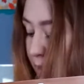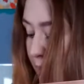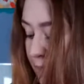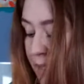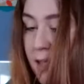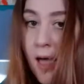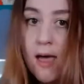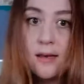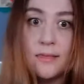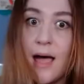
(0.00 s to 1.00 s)
And
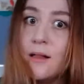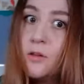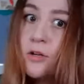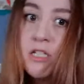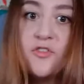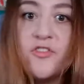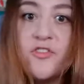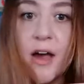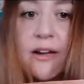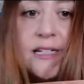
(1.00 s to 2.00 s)
again, that looks
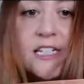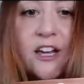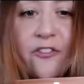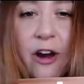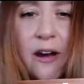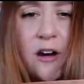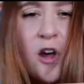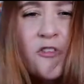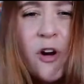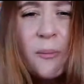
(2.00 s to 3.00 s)
very different
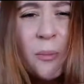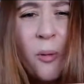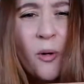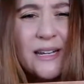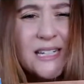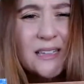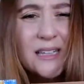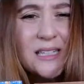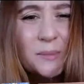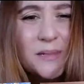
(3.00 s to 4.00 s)
from the
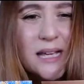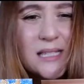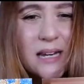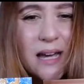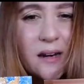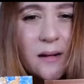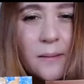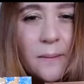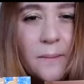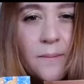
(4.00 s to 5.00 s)
pointillism, doesn't it?
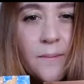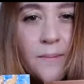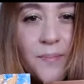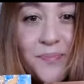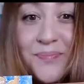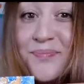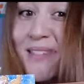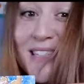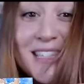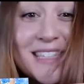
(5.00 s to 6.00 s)

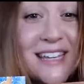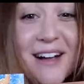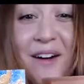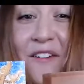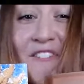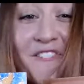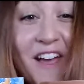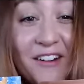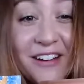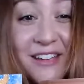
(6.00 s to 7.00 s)
Still,
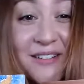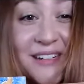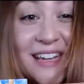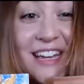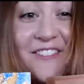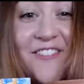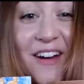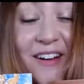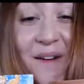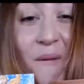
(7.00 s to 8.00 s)
very unique,
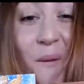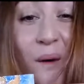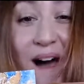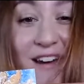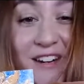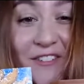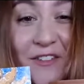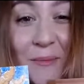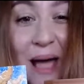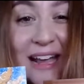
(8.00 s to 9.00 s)
very
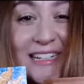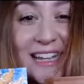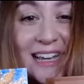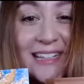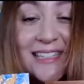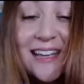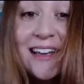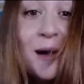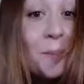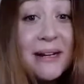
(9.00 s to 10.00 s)
wonderful paintings,
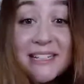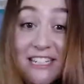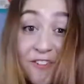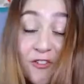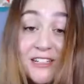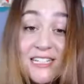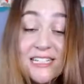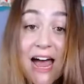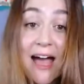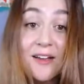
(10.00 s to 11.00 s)
but different
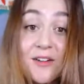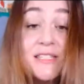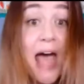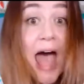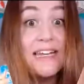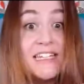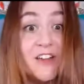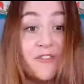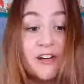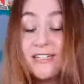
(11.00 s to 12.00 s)
styles and
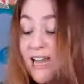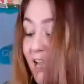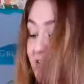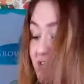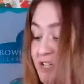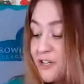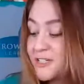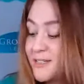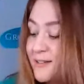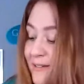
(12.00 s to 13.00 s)
different
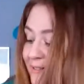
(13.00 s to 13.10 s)
textures.